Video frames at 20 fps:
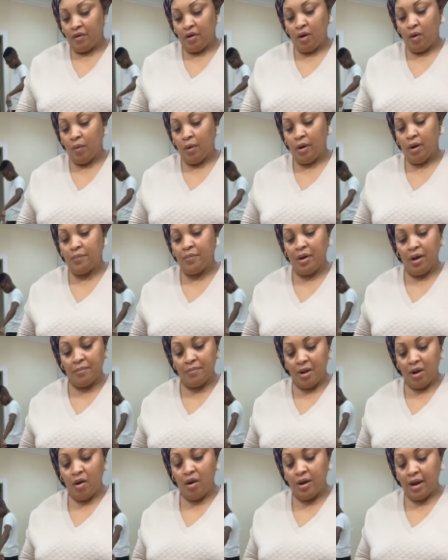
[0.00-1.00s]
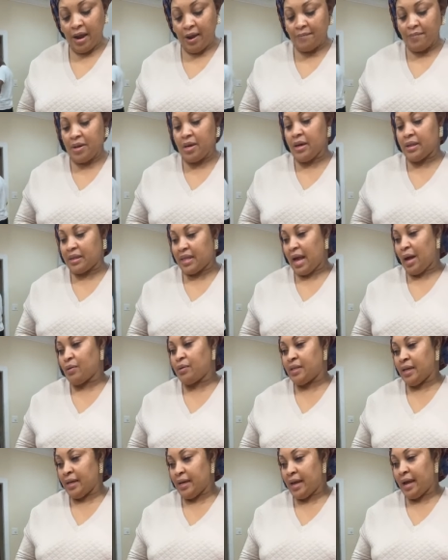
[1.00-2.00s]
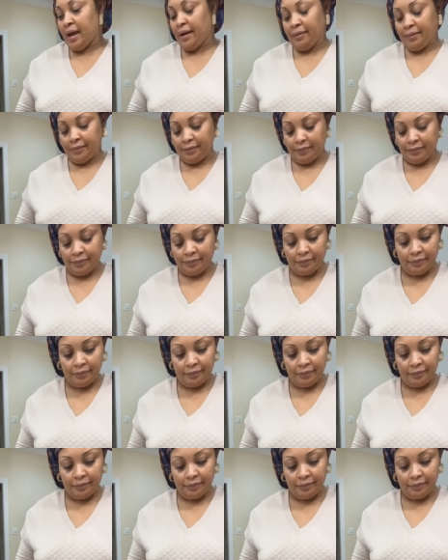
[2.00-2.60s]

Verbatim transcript: If you don't want to be a millionaire, be a thousandaire.